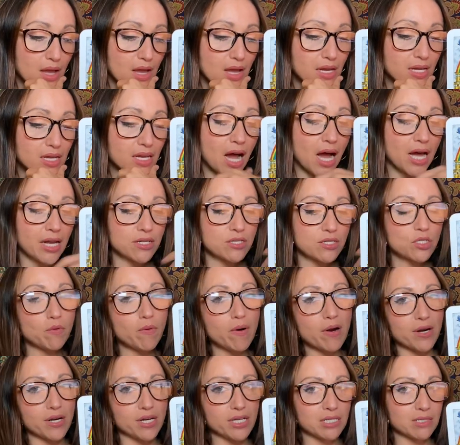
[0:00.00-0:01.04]
gotten to
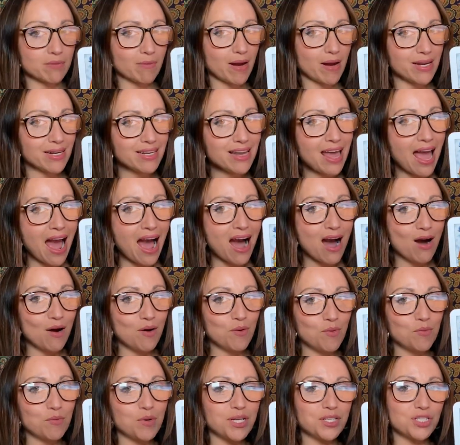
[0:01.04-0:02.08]
where it is right
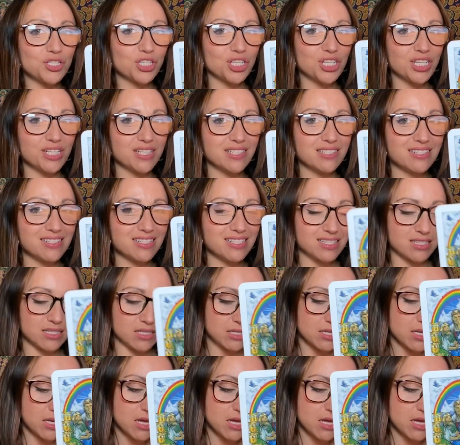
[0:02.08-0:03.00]
now, which is